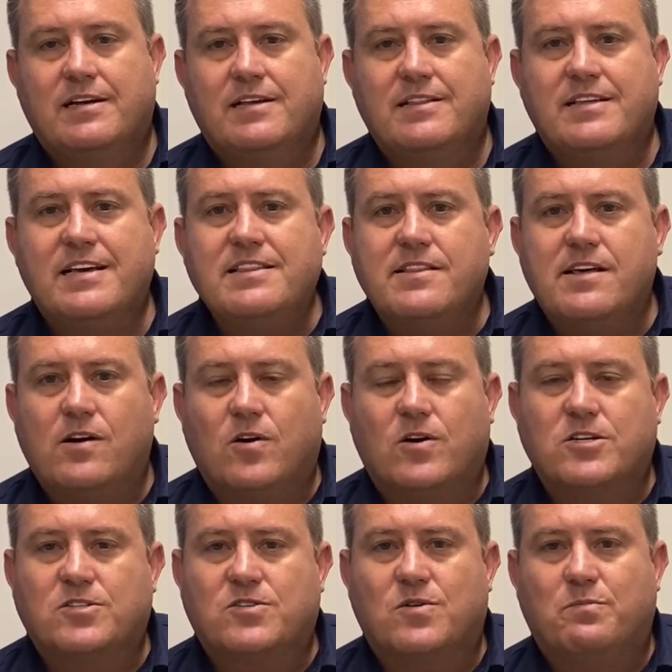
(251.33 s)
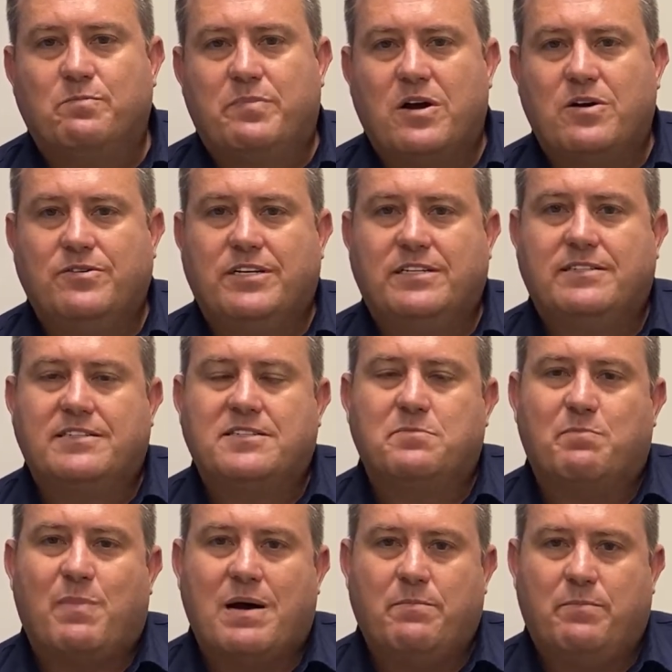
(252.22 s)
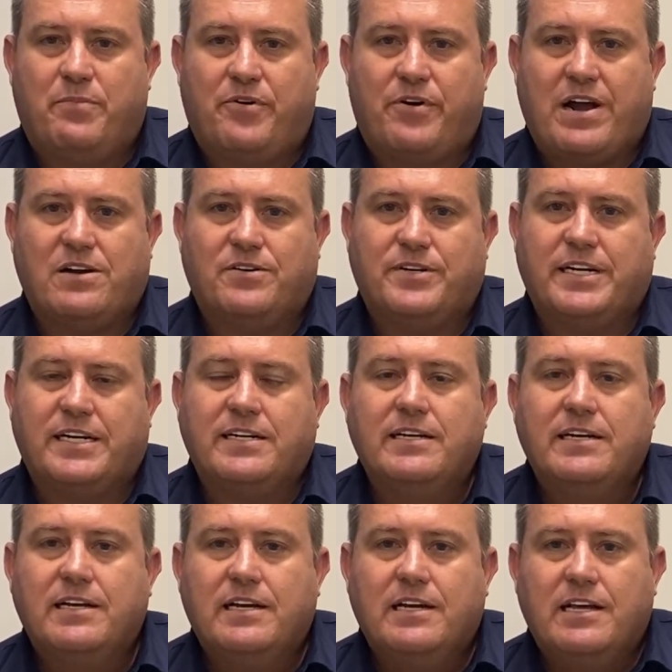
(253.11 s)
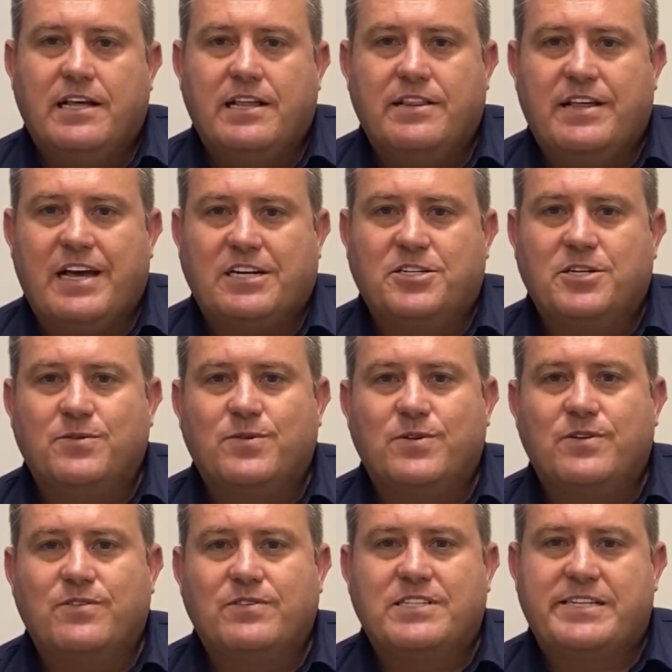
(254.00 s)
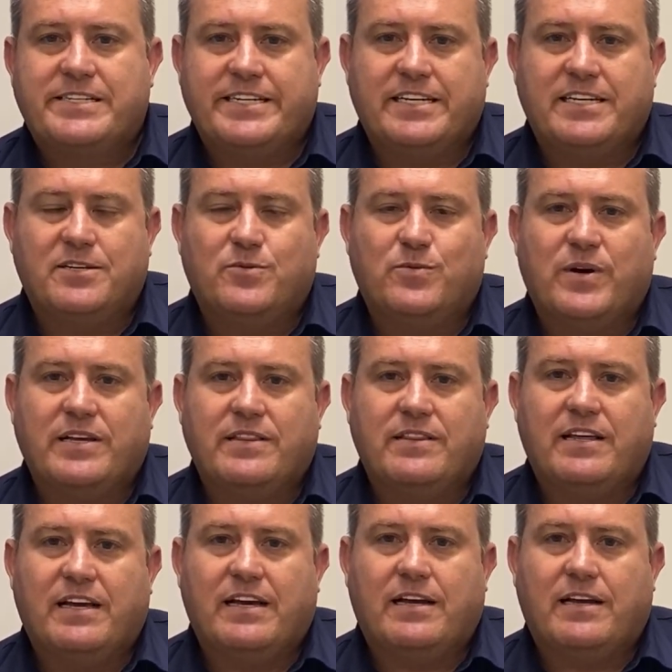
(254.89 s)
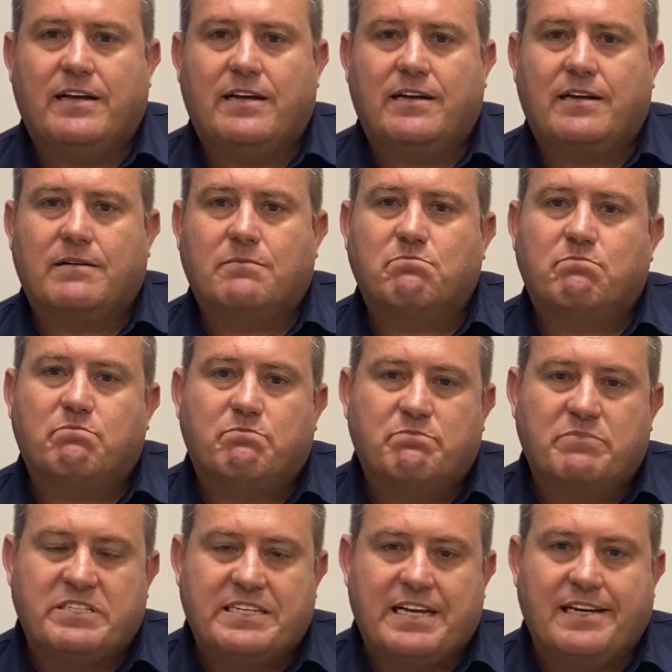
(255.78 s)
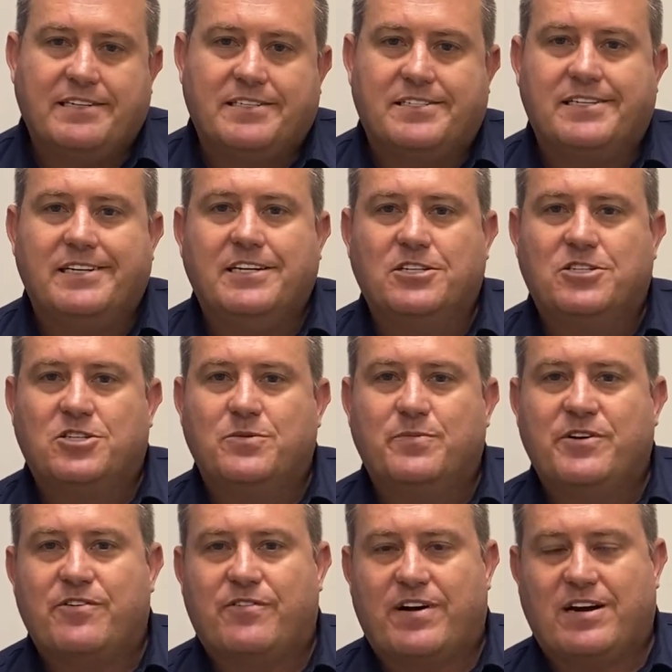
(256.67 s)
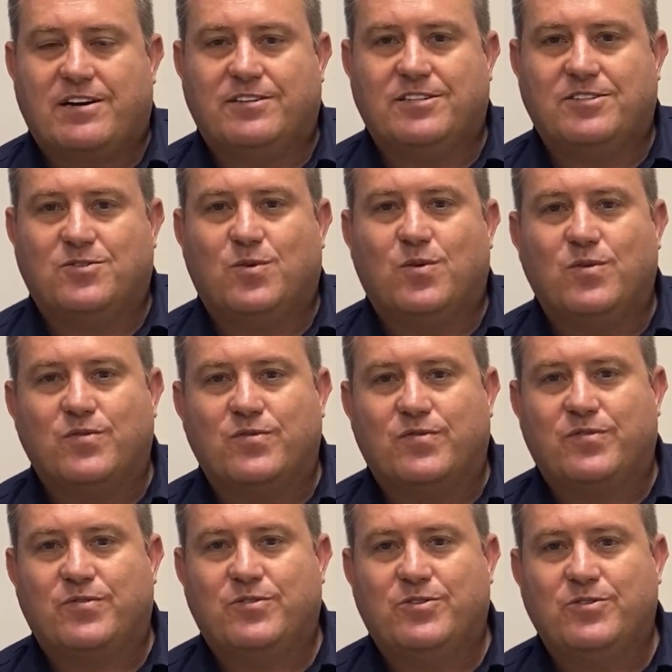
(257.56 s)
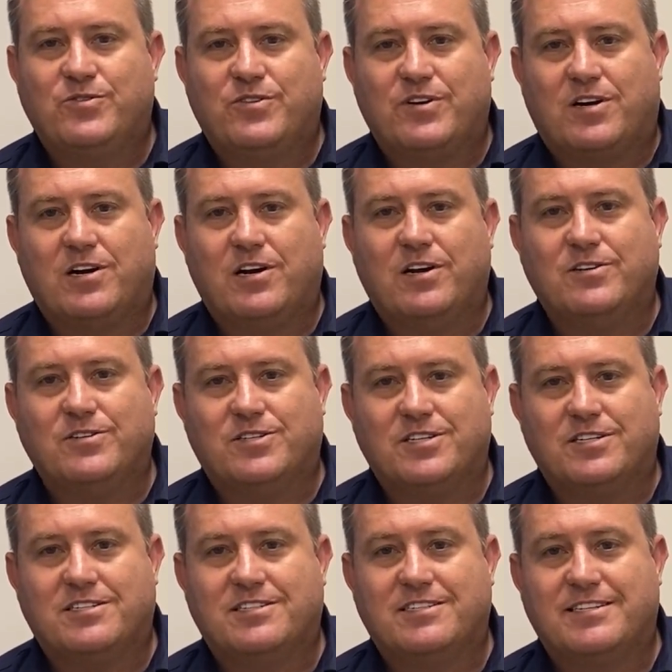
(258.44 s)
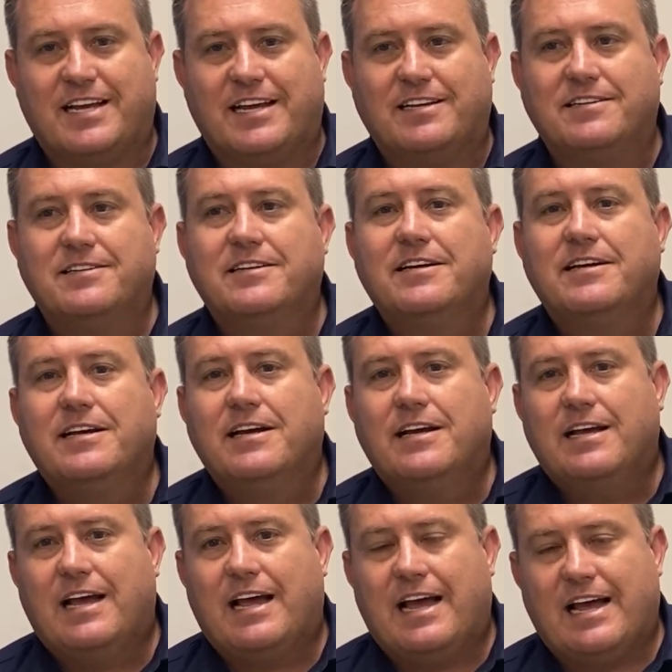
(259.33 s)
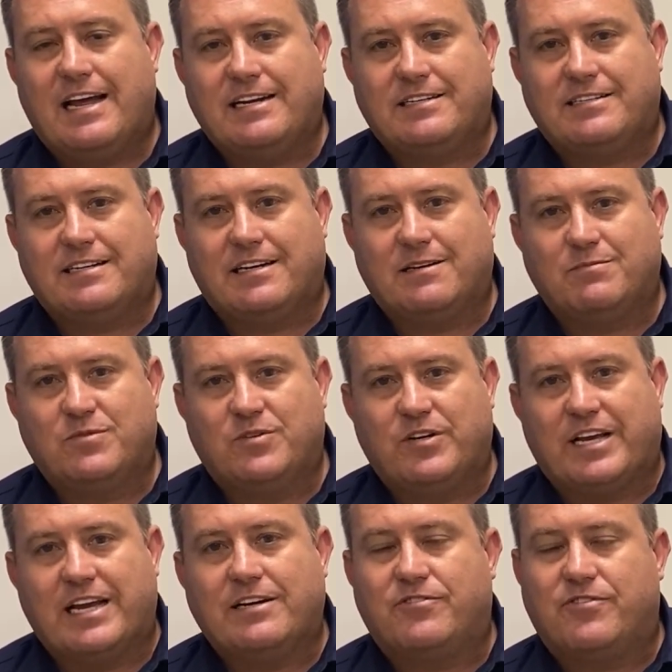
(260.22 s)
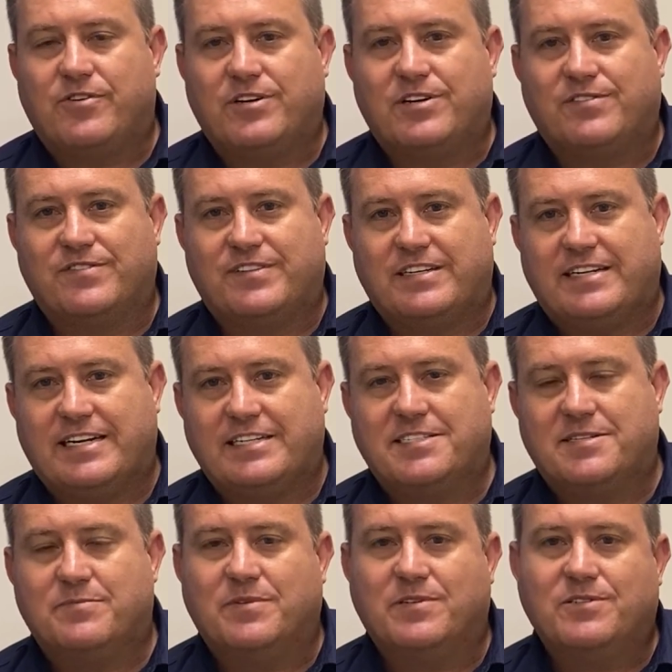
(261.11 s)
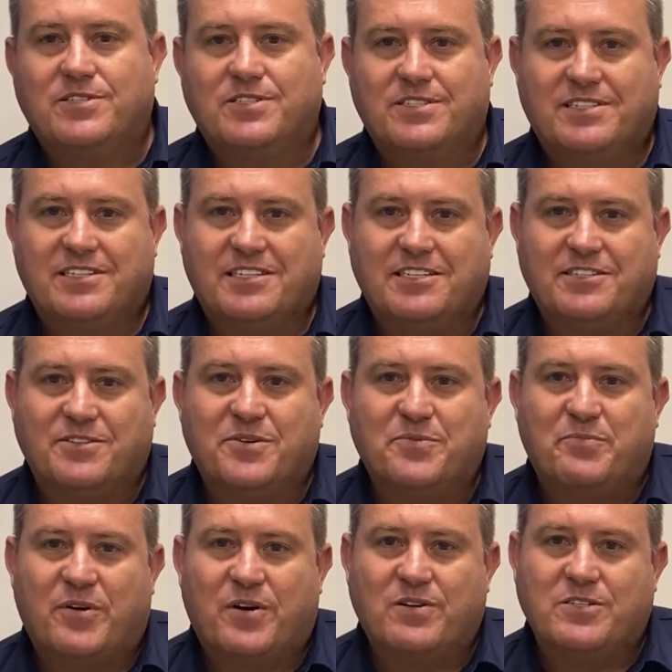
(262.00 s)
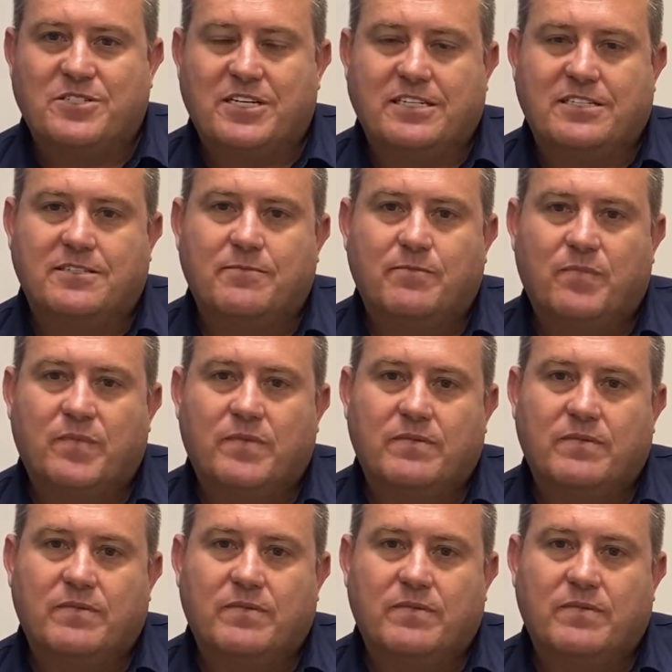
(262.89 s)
Then the last component is pump rounding. That you will see when the cents needs to be rounded off to the closest cent and to get rid of the decimals in the process.